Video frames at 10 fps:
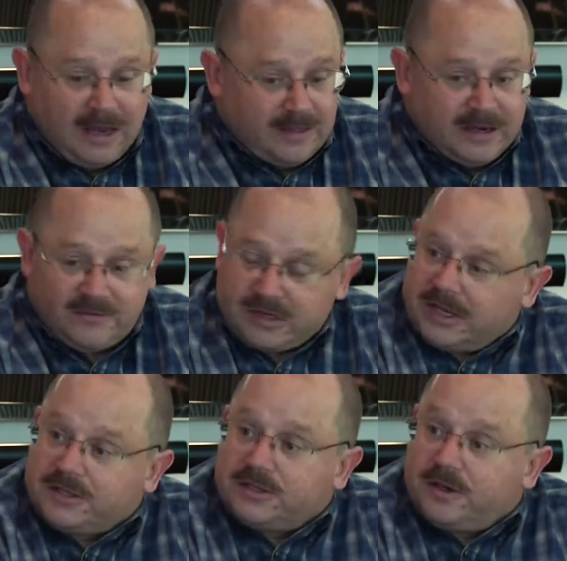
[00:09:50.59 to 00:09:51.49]
Then if it
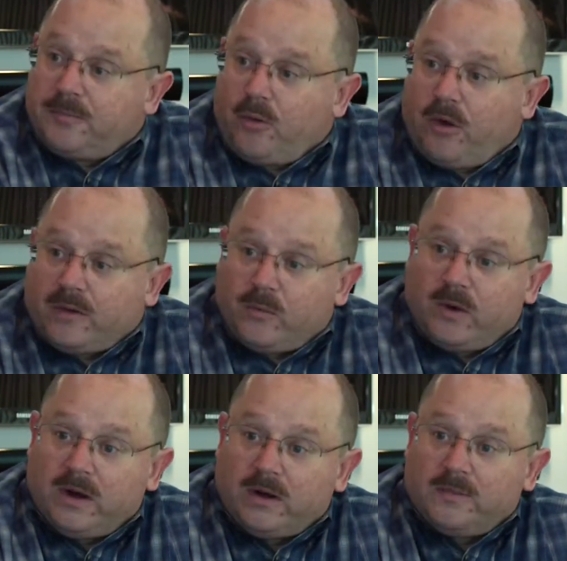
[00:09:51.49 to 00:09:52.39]
gets to the point
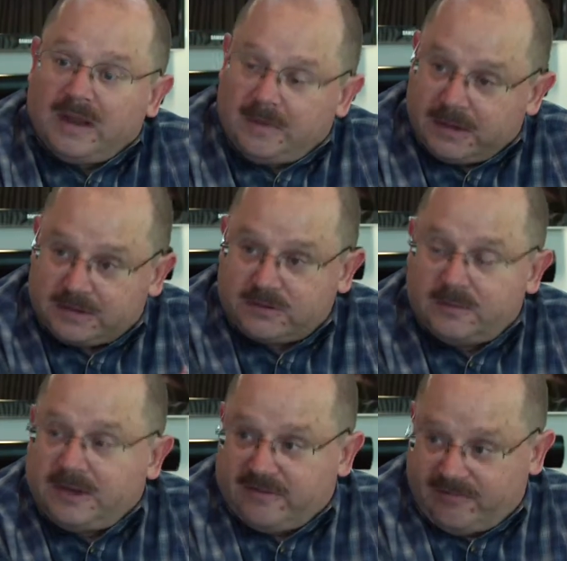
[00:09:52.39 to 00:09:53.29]
where maybe it's too
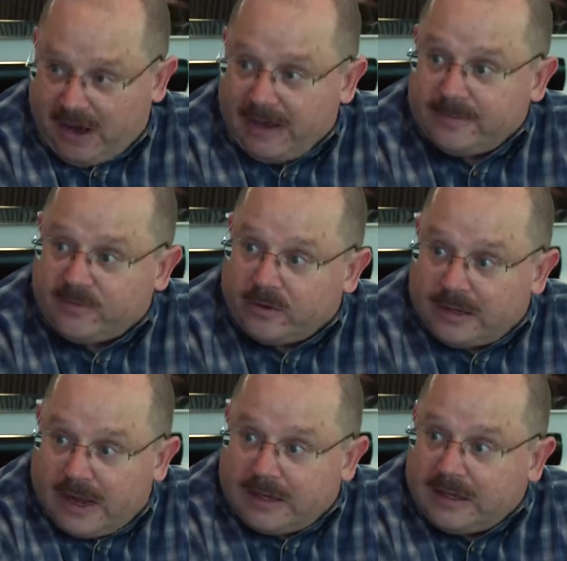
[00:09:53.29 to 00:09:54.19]
big a volume for
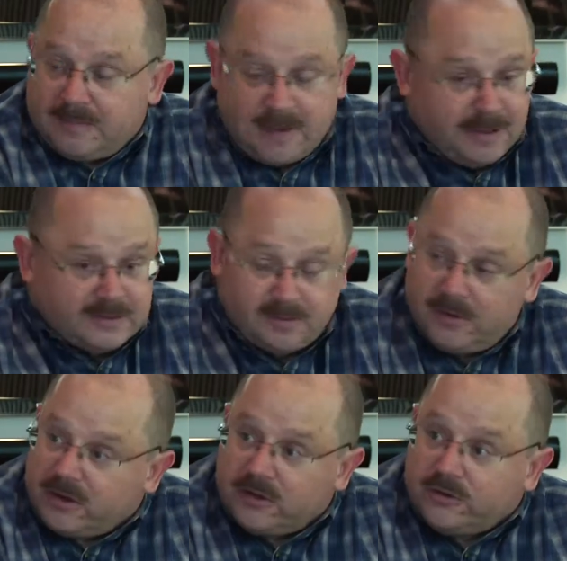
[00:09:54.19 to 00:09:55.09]
EIT, maybe it's 1
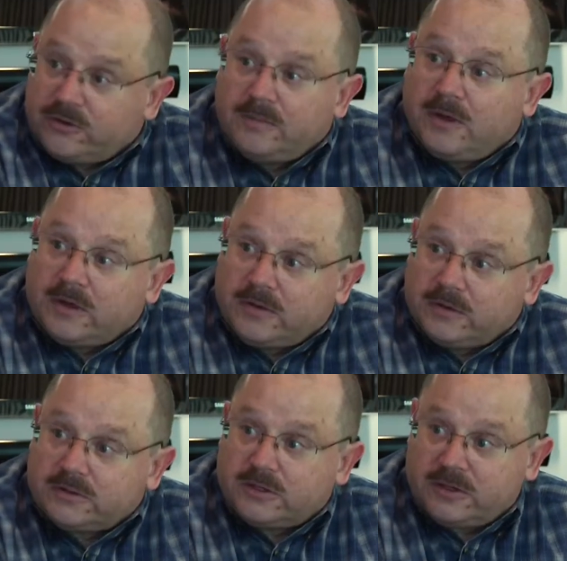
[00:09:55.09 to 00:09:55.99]
million or 2 million
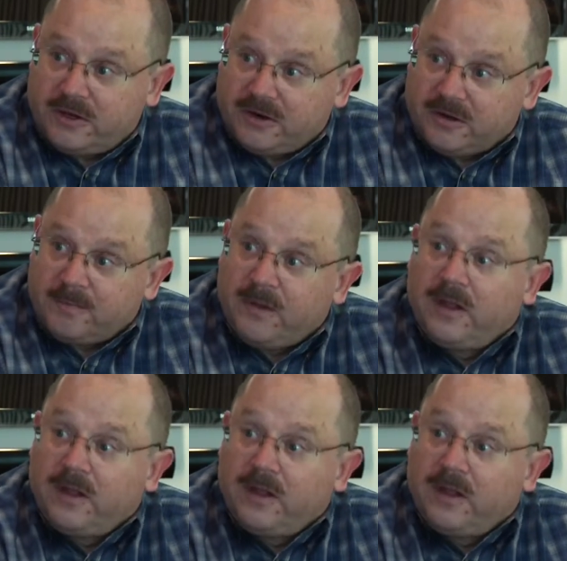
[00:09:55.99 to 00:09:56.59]
units a year,